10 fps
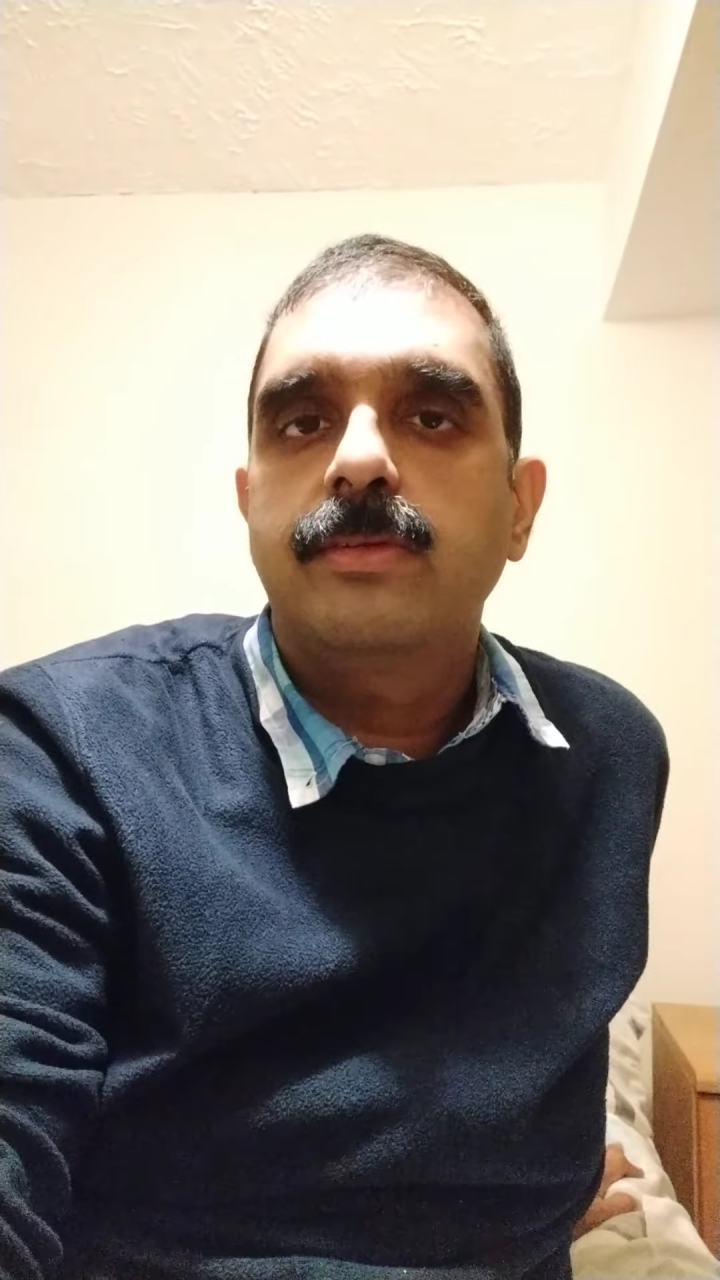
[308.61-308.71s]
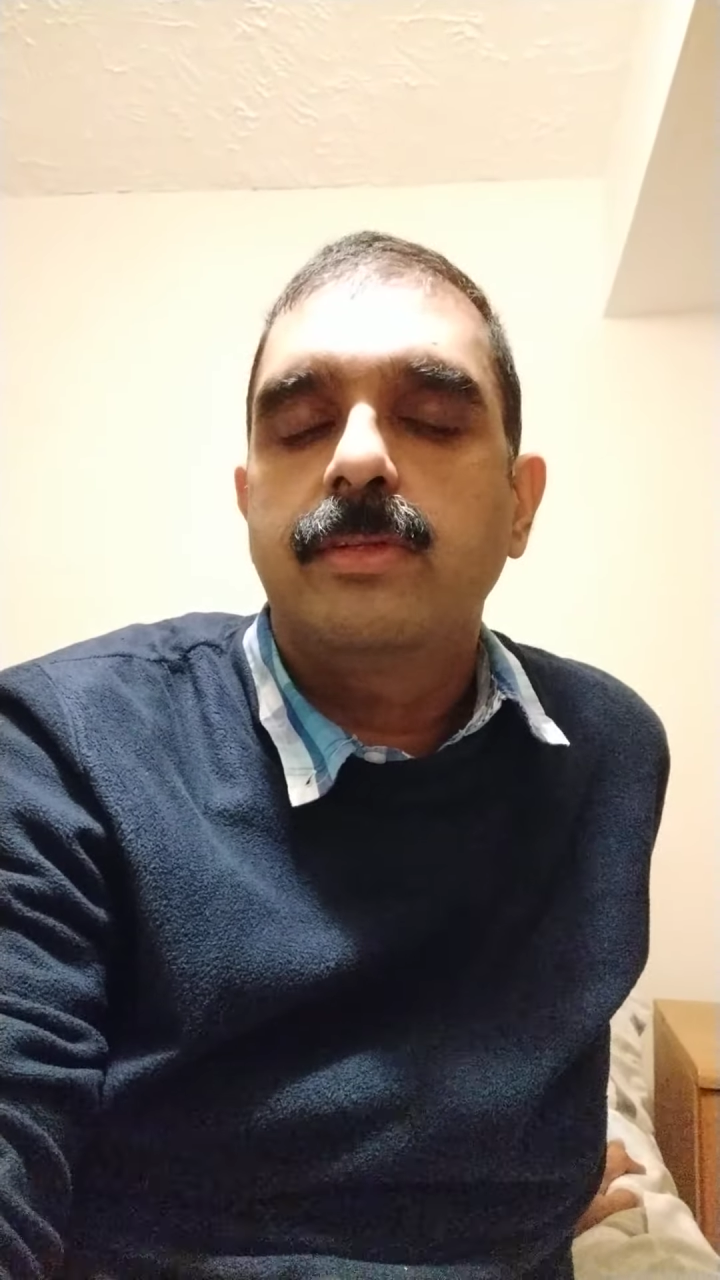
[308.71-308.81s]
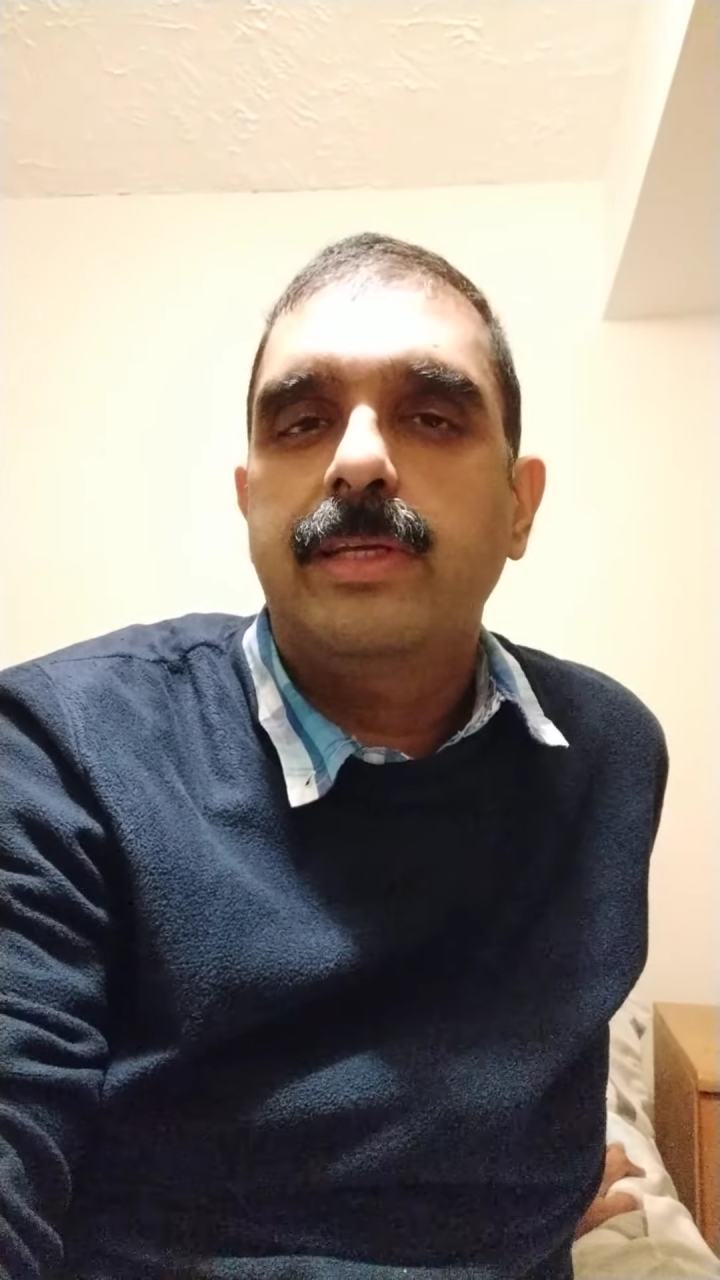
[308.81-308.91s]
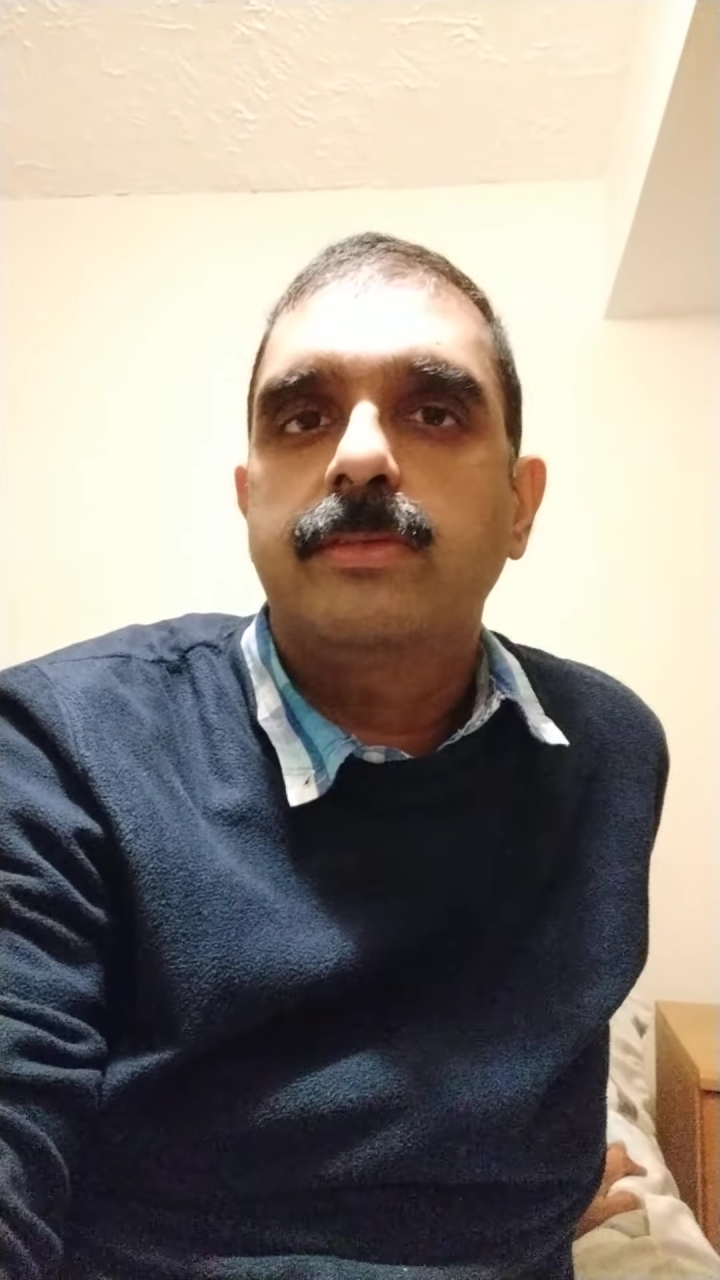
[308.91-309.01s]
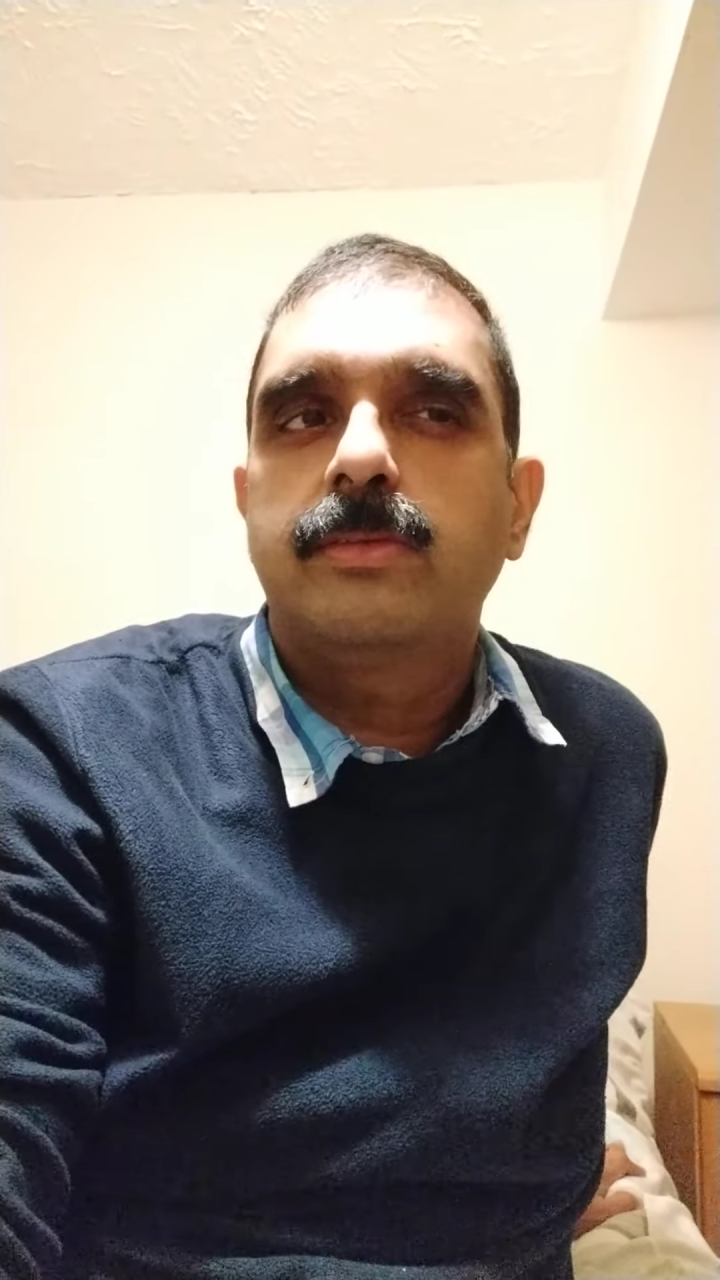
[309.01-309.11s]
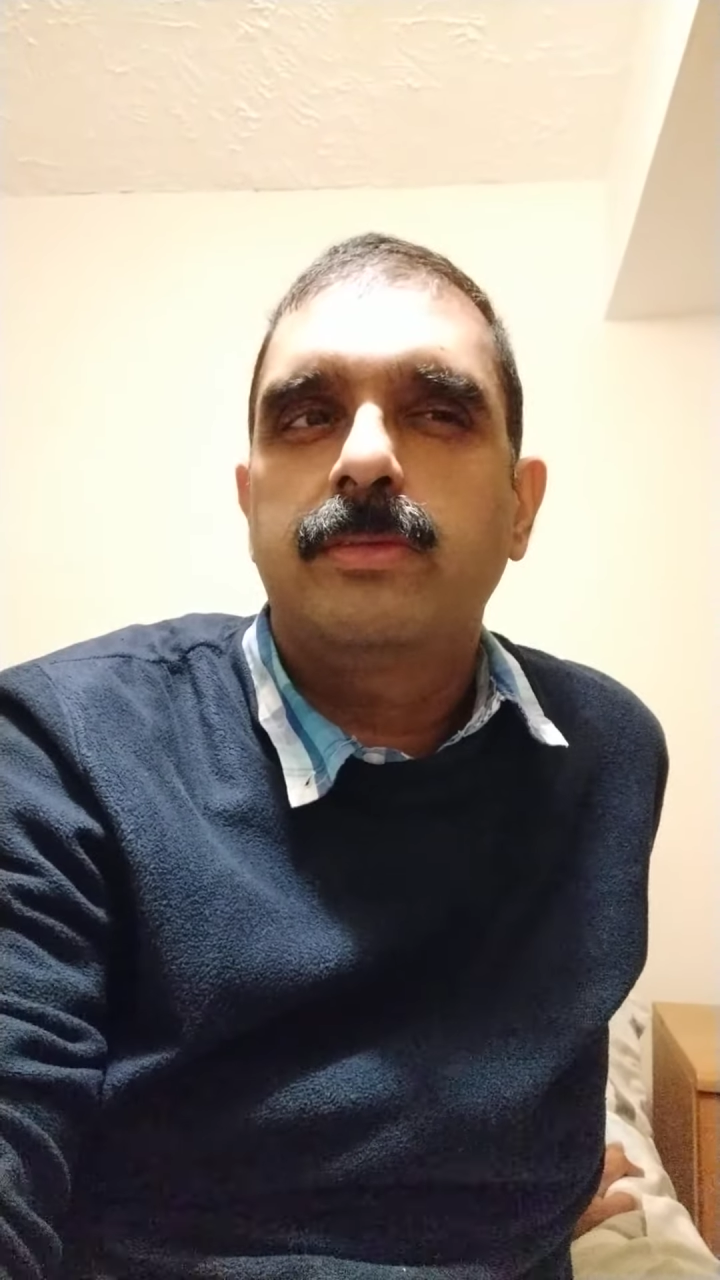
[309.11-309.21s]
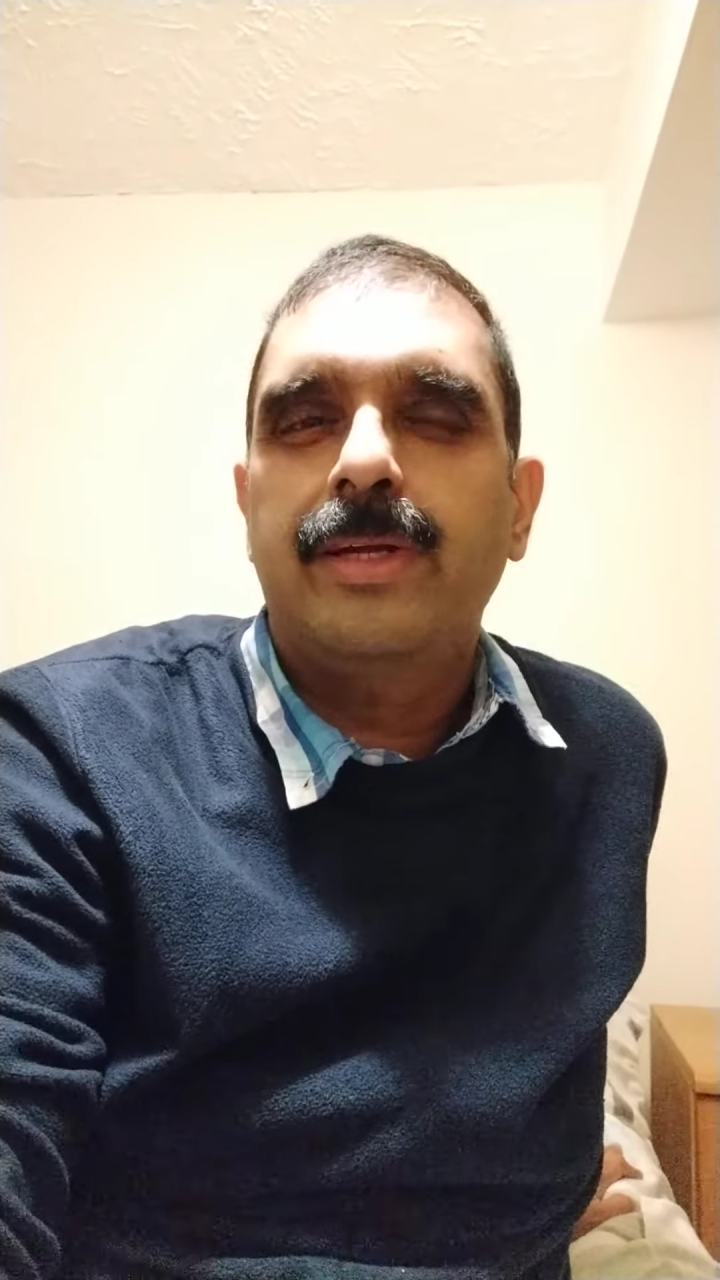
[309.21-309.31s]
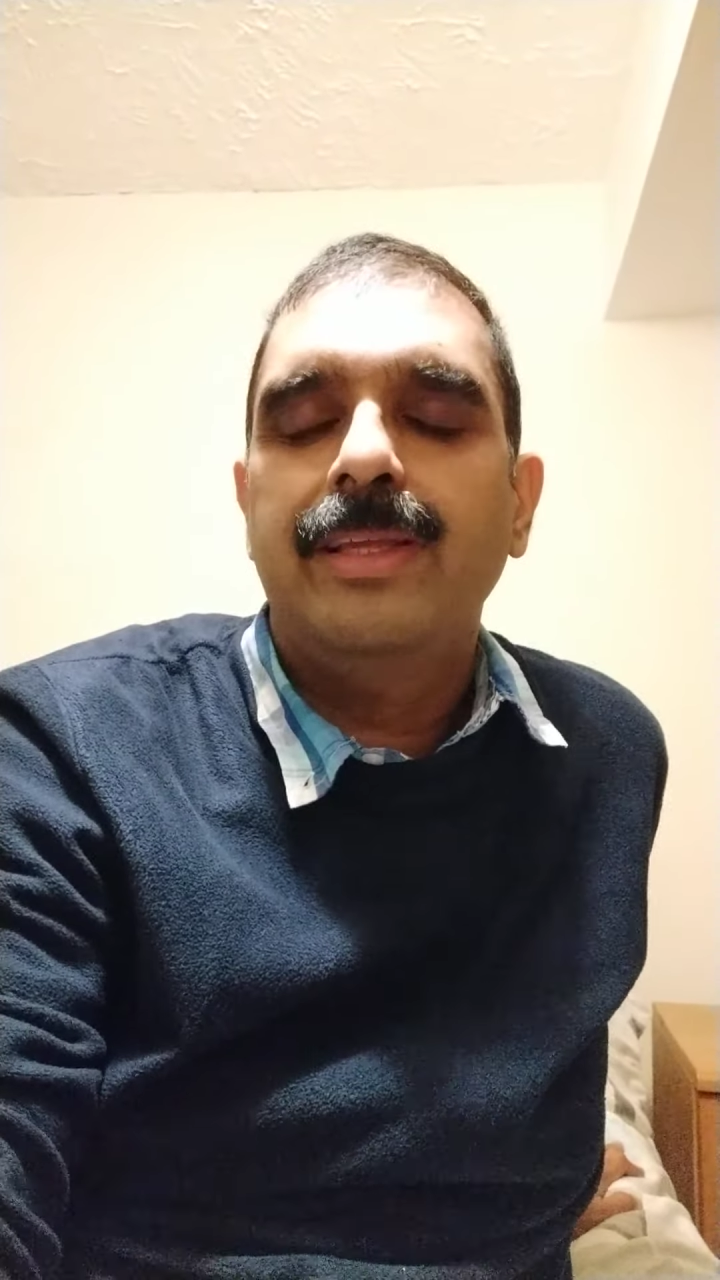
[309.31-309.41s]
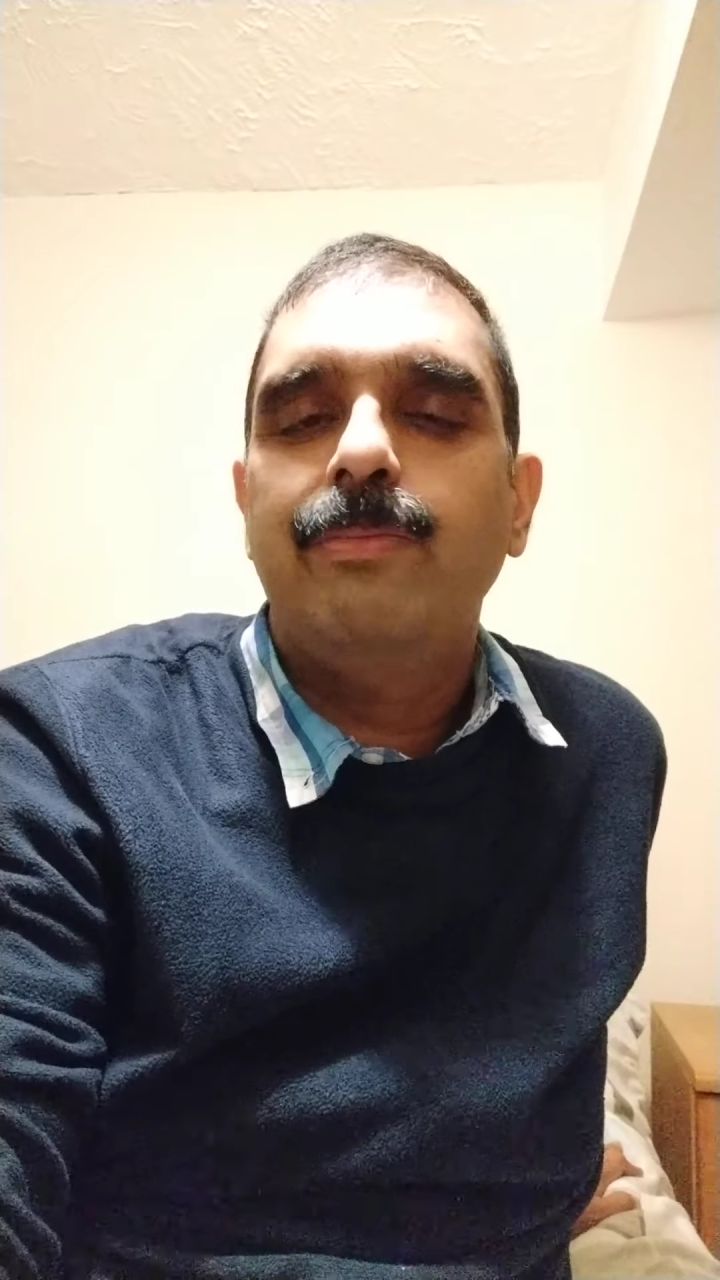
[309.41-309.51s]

That's Study